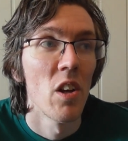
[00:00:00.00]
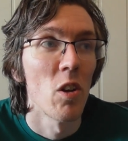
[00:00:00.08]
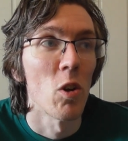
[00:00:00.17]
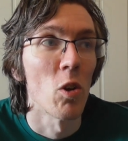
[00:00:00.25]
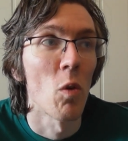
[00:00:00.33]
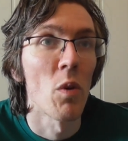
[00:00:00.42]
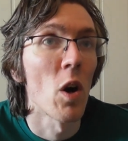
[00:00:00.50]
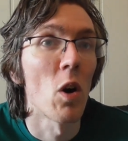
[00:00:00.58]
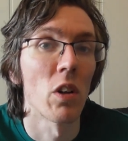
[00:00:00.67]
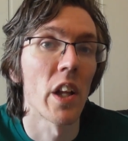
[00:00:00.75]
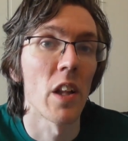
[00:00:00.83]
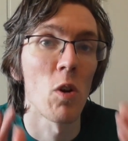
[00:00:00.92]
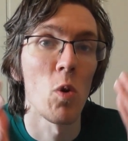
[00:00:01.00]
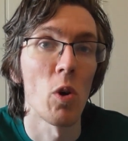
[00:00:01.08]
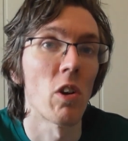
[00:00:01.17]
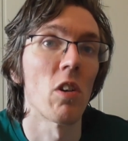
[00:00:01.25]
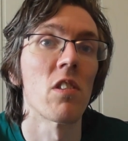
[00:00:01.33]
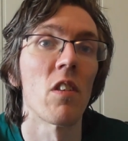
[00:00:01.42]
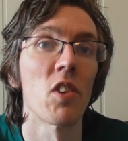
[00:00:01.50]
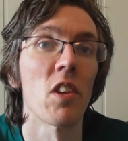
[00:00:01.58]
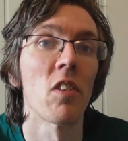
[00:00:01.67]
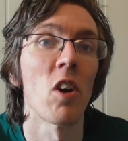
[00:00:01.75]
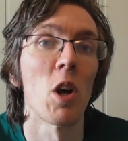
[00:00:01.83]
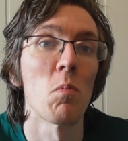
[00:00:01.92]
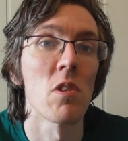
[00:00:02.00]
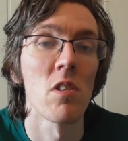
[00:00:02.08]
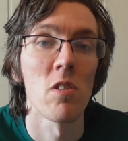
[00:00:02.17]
you know, we all can hurt ourselves at times.